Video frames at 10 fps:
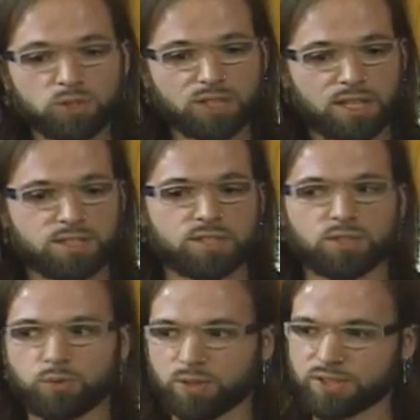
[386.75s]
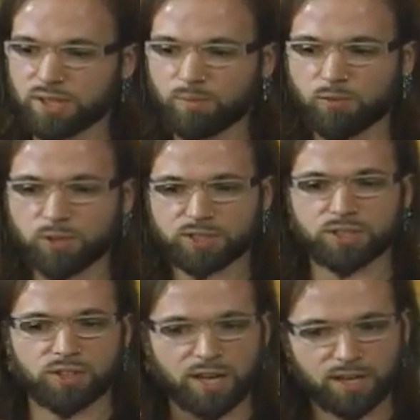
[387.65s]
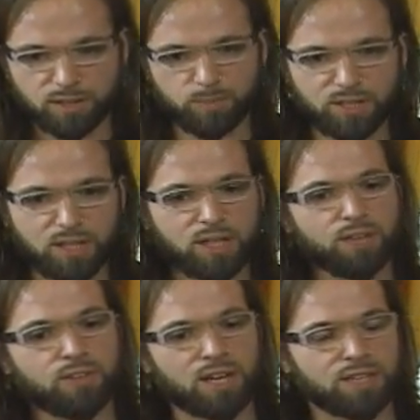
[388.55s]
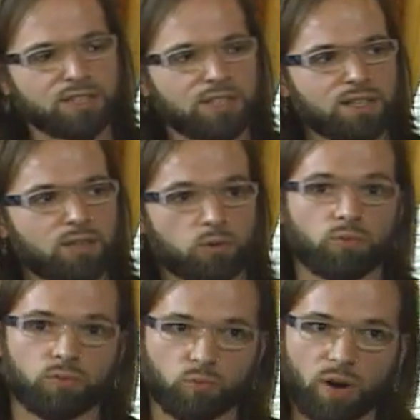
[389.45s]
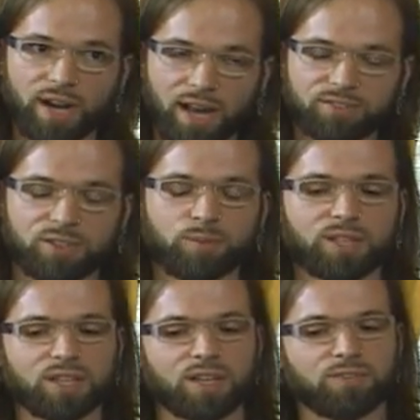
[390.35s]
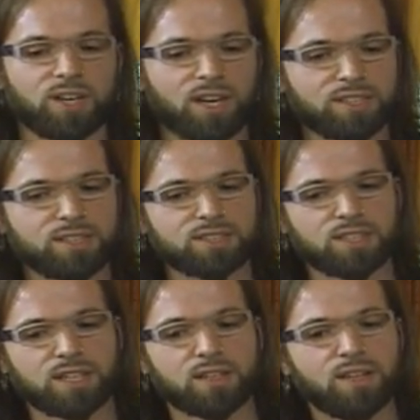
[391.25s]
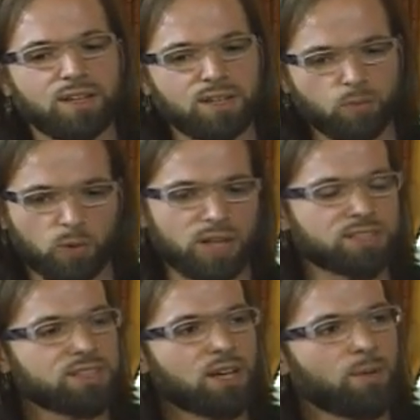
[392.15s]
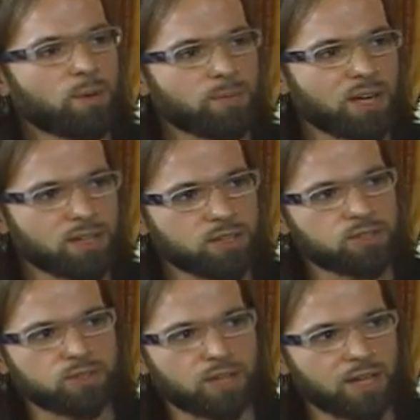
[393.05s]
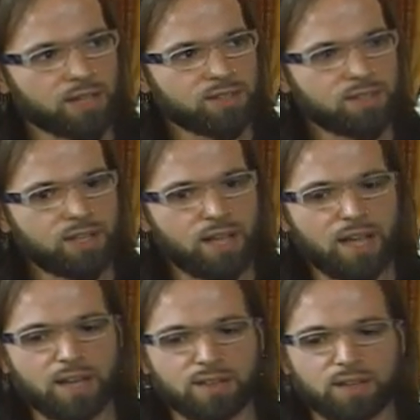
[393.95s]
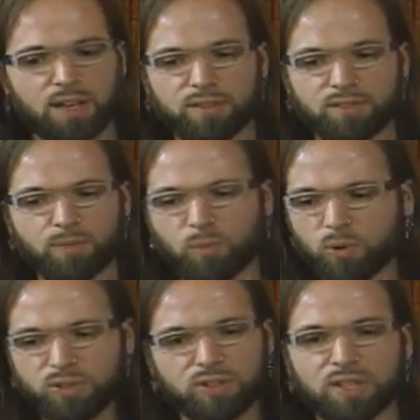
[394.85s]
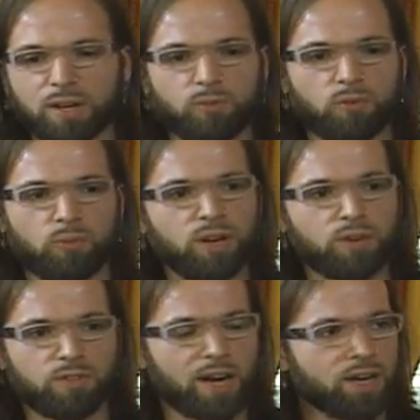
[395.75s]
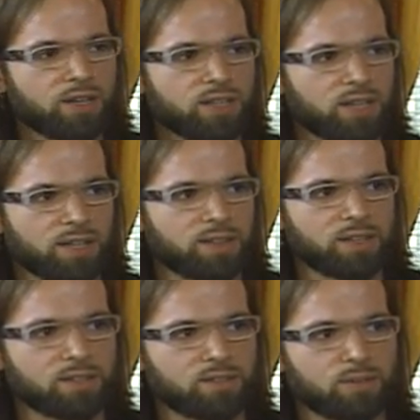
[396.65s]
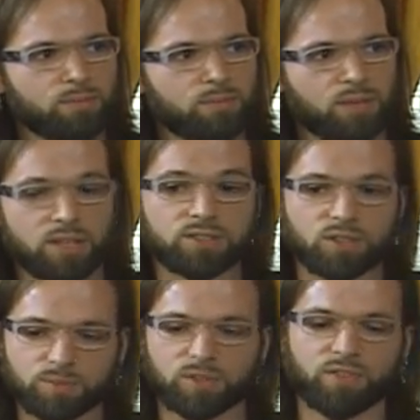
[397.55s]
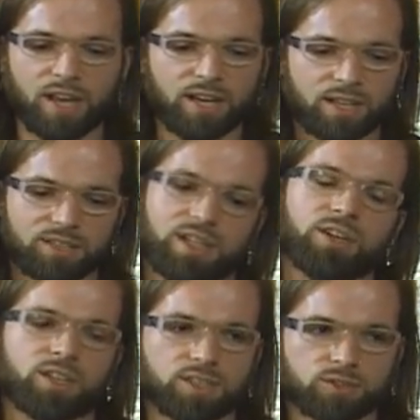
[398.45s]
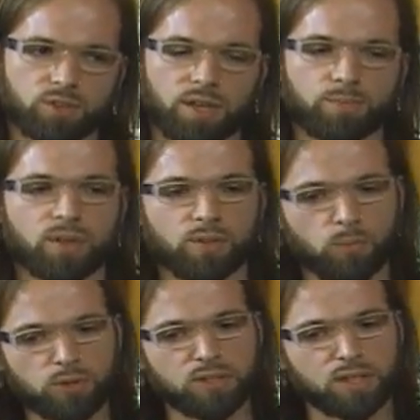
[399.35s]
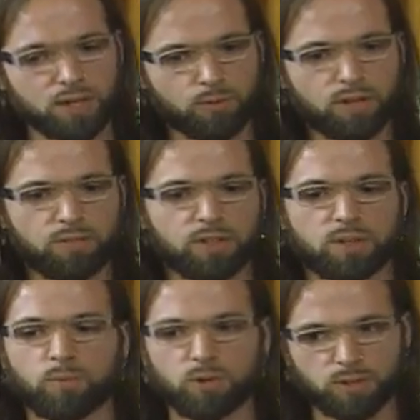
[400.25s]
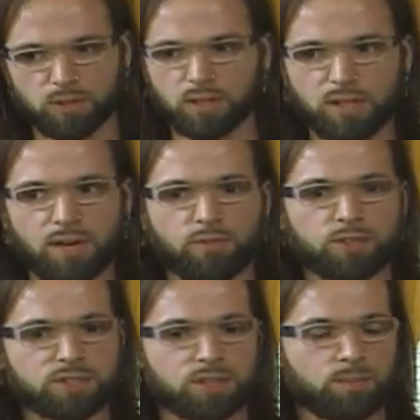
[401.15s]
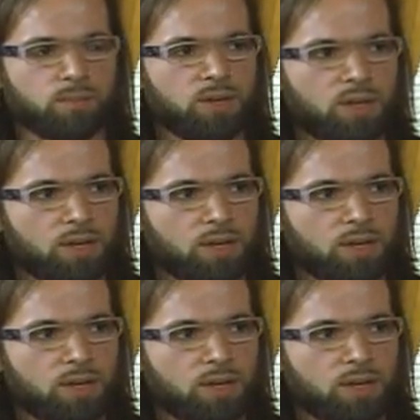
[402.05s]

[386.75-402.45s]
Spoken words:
mostly has to do with some voice in your head at the beginning of an idea, or right after the beginning of an idea, saying, well, that's dumb, I'm not going to do that. And the more you can get rid of irony, I think, in terms of that age, irony is great, but the more you can get rid of it, the more it'll allow for some